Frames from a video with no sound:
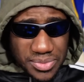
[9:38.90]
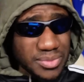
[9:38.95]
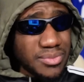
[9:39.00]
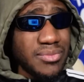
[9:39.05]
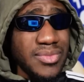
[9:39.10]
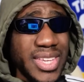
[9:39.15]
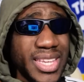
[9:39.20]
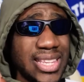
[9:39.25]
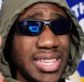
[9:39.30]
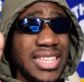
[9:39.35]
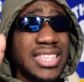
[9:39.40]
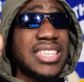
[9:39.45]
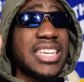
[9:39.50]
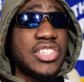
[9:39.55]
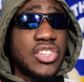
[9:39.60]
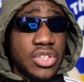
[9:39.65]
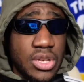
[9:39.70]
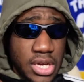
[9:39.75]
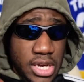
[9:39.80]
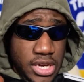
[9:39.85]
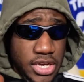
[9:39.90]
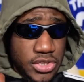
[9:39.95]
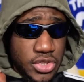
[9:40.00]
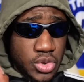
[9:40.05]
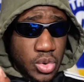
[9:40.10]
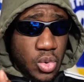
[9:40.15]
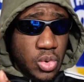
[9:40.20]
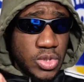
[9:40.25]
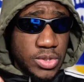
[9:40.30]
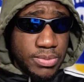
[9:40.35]
and it's actually to
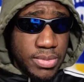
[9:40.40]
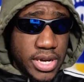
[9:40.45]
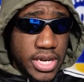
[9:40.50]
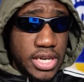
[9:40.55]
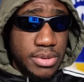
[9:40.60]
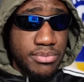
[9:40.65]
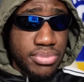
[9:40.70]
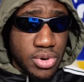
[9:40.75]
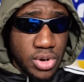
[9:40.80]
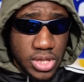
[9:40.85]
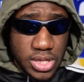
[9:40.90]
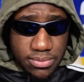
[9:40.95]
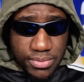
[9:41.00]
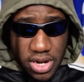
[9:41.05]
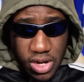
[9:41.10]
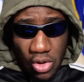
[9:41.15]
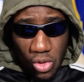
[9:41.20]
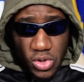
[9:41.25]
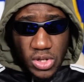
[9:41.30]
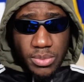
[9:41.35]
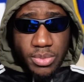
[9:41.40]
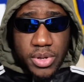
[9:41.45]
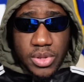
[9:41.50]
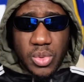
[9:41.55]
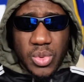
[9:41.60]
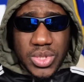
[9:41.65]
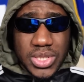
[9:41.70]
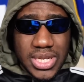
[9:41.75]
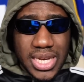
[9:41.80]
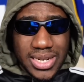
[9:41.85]
quote my brother, my older brother, who
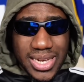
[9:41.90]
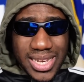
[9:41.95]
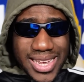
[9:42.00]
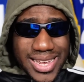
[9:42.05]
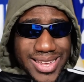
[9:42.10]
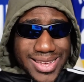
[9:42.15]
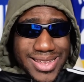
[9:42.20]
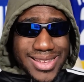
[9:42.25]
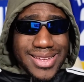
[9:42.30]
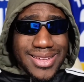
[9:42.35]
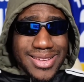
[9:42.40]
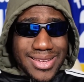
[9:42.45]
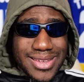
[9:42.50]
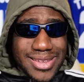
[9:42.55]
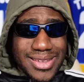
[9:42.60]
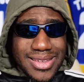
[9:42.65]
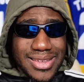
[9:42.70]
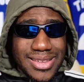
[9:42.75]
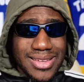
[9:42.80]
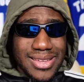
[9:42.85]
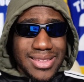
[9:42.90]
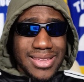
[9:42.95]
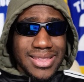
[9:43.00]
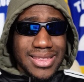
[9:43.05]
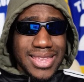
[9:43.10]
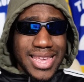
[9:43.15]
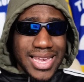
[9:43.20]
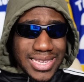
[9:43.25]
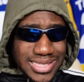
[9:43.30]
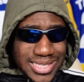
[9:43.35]
said, the
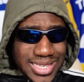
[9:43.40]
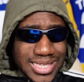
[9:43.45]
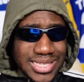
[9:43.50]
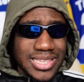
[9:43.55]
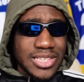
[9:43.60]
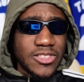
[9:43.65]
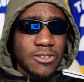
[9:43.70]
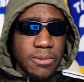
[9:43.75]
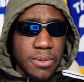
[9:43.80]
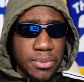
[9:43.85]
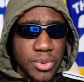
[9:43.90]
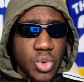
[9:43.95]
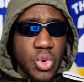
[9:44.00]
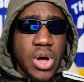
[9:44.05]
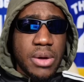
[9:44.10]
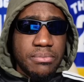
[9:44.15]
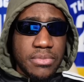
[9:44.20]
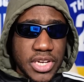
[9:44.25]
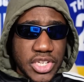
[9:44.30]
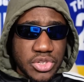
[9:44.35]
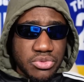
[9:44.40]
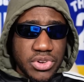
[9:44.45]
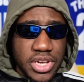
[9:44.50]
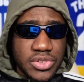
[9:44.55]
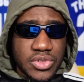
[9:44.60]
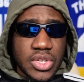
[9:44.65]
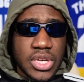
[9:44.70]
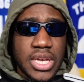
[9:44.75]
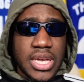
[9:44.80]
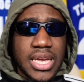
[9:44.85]
existence of people who are mixed race
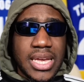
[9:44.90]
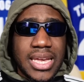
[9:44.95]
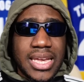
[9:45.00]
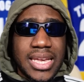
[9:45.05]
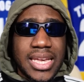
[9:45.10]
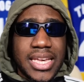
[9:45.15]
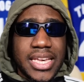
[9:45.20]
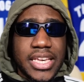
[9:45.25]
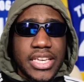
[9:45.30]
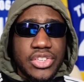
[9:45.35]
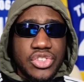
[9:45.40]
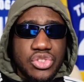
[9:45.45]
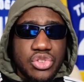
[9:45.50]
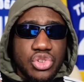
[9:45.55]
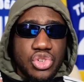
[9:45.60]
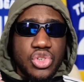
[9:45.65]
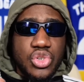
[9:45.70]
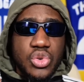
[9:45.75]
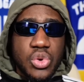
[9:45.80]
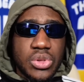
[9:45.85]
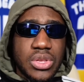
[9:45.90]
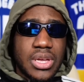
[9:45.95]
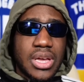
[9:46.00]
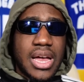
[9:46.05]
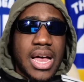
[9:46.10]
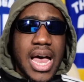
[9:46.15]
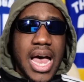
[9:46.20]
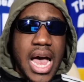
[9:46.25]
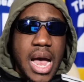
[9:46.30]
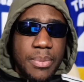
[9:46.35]
is to show the
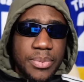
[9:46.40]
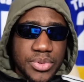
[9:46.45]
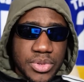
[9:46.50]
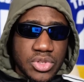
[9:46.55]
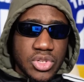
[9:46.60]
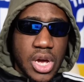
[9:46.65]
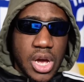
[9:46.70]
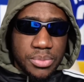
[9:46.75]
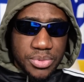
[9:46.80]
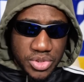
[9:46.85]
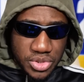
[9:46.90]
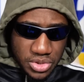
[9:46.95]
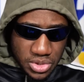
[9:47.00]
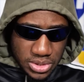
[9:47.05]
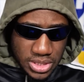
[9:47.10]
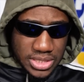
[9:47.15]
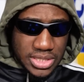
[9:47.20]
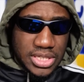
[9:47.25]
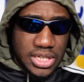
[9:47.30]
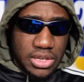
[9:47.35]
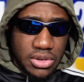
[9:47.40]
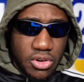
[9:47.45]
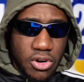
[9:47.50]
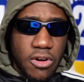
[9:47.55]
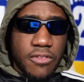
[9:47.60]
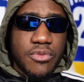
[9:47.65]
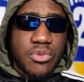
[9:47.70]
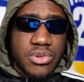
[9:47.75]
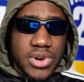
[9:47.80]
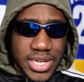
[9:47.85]
absolute absurdity of
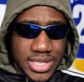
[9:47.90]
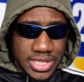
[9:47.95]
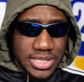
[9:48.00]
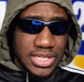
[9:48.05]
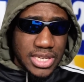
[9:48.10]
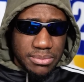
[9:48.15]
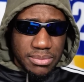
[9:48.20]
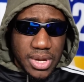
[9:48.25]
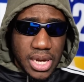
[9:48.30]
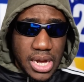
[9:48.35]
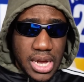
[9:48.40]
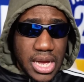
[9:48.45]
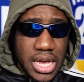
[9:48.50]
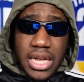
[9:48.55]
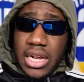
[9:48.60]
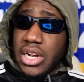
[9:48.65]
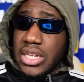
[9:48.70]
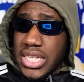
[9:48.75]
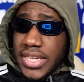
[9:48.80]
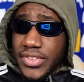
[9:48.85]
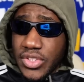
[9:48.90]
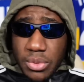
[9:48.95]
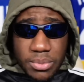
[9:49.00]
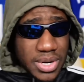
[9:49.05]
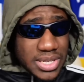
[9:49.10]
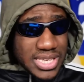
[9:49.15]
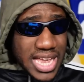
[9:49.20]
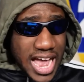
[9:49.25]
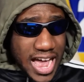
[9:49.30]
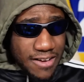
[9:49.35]
racism. Because if someone is
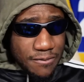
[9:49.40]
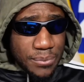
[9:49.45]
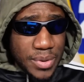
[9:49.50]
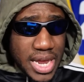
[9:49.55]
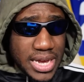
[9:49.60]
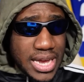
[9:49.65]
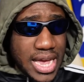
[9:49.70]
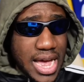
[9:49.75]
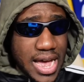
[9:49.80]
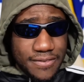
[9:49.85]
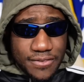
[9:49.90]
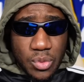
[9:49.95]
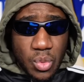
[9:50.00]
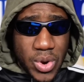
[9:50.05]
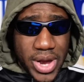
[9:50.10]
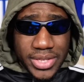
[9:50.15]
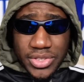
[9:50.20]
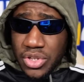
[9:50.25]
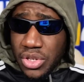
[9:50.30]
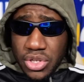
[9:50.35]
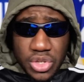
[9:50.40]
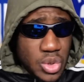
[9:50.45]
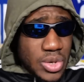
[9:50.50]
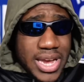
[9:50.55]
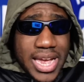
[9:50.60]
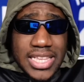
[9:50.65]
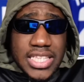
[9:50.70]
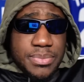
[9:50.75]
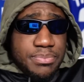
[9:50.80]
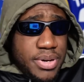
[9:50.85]
half black, half white, you
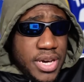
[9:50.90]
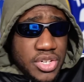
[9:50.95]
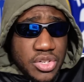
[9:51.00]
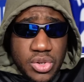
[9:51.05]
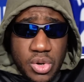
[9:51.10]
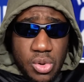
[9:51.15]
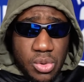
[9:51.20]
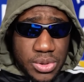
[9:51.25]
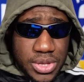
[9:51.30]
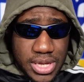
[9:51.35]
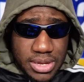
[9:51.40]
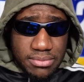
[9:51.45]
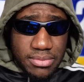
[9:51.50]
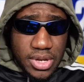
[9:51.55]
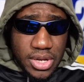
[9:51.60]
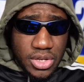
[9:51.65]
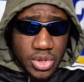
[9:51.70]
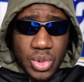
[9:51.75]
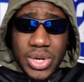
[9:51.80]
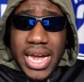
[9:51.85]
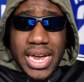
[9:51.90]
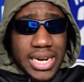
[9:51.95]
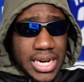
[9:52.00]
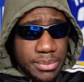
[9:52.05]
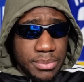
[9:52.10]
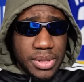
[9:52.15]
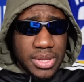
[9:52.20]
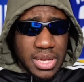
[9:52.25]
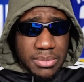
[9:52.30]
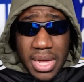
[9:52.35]
can't pigeonhole them. You can't
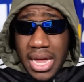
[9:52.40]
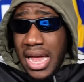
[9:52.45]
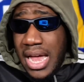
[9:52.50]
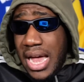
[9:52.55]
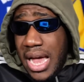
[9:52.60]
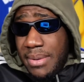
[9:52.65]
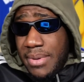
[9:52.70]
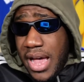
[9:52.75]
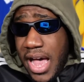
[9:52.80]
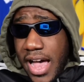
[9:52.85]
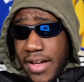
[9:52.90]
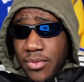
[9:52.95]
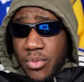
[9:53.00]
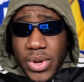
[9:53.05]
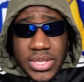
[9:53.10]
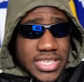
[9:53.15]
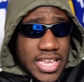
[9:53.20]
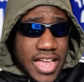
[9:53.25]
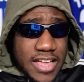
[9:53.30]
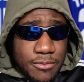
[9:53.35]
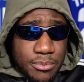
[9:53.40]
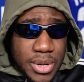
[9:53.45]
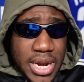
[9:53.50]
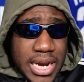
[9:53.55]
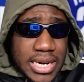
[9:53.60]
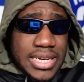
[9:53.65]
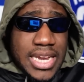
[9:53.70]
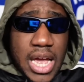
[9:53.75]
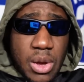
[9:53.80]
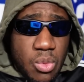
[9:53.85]
label them. I'm half white, half black.
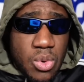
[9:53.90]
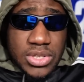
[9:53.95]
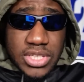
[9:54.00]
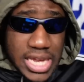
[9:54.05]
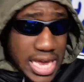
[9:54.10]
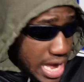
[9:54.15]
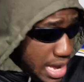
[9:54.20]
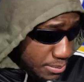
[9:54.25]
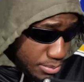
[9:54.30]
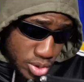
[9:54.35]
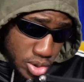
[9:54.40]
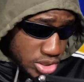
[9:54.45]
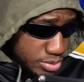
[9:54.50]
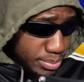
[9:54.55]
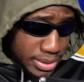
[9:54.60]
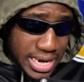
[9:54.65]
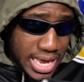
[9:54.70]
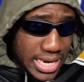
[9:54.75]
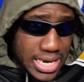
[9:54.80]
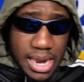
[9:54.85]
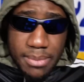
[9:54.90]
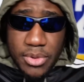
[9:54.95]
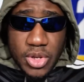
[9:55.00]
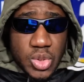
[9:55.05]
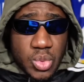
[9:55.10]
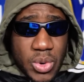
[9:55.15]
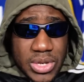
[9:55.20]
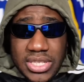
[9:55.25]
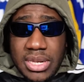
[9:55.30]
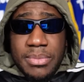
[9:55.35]
Now what? I'm not black. I'm not
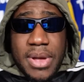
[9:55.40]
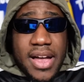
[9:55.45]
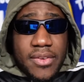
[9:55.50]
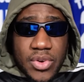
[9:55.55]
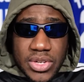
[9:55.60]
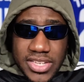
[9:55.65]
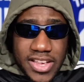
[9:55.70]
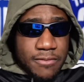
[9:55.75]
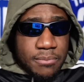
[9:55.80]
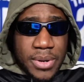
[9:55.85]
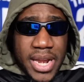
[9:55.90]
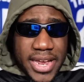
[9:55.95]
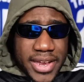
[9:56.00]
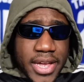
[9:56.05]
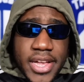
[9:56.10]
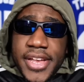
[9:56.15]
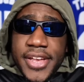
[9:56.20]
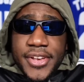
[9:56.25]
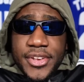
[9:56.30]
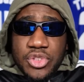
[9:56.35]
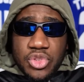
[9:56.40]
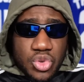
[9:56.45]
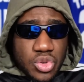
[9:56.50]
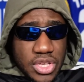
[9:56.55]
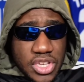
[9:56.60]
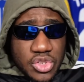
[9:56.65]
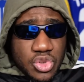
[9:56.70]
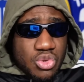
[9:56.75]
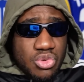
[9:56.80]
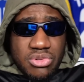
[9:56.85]
white. I'm half white, half black. So
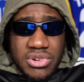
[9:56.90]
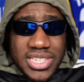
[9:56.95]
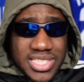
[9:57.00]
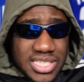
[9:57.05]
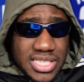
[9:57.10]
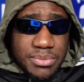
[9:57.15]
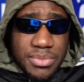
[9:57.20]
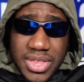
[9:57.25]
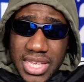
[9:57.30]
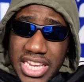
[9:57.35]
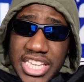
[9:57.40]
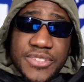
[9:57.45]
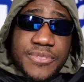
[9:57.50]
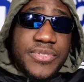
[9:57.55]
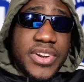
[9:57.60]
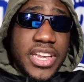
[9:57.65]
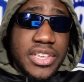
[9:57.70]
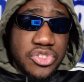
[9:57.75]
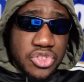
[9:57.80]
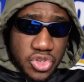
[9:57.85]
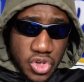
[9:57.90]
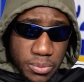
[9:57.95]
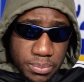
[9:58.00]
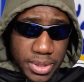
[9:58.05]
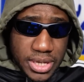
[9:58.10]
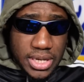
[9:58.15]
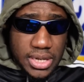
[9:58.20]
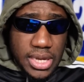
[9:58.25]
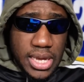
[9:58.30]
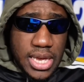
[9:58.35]
this racism thing is freaking stupid.
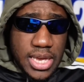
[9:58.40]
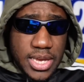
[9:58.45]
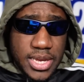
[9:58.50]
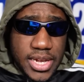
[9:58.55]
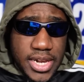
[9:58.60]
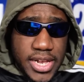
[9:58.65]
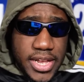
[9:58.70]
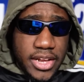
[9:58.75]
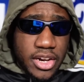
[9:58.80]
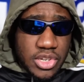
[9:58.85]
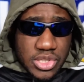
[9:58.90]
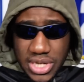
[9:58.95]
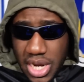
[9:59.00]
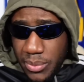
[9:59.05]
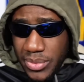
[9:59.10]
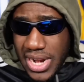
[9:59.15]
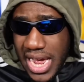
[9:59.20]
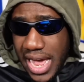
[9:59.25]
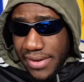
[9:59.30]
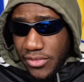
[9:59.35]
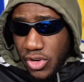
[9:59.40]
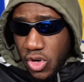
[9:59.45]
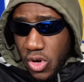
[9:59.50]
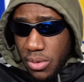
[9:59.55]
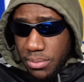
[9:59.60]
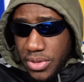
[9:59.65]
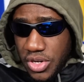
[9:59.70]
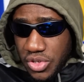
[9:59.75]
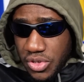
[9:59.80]
Because now we now have a combination of